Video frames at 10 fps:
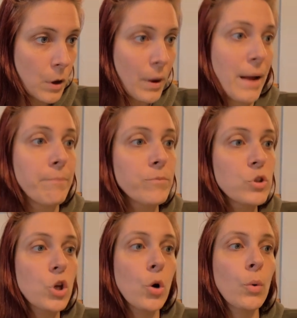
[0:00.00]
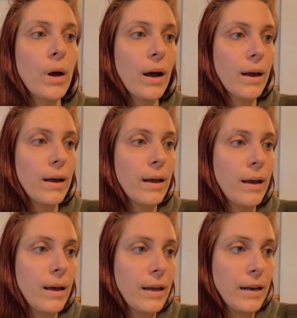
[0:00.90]
Okay, so
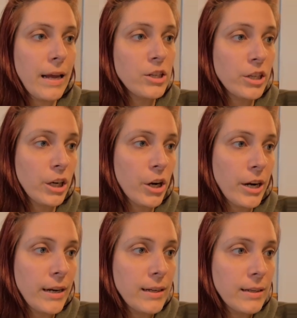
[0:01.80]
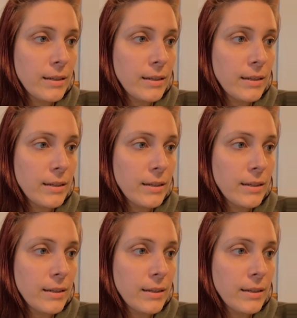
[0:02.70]
in ancient Greek,